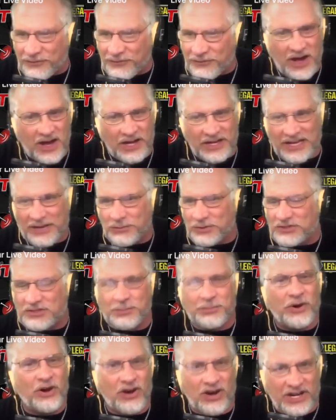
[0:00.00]
he had a lot
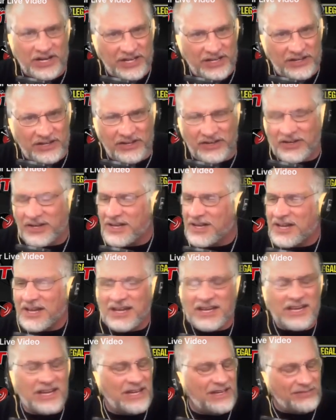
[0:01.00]
of fun, he was the
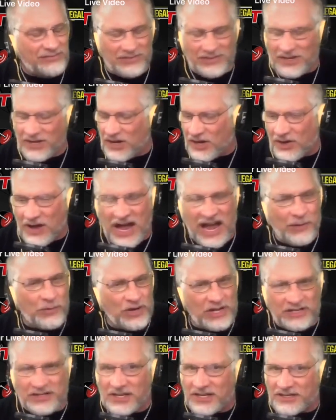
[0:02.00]
partier. He,
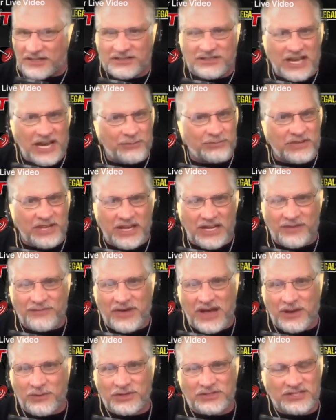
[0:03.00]
mm-hmm. You know, I would have
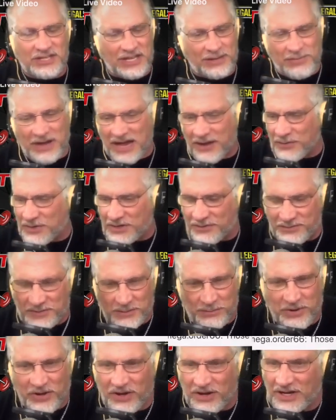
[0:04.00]
done the same thing if I
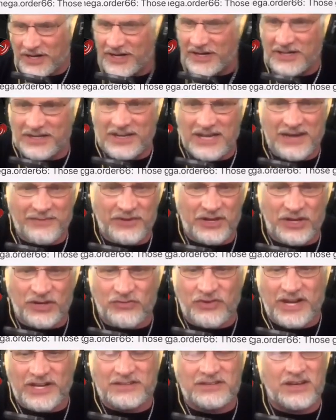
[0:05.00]
was him. I would have been
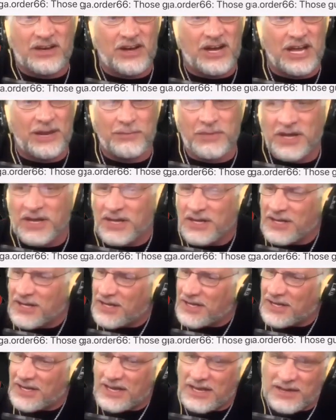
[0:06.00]
partying and having a great
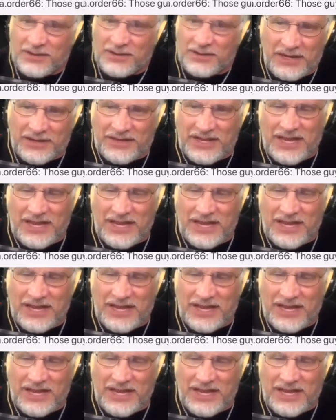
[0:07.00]
time.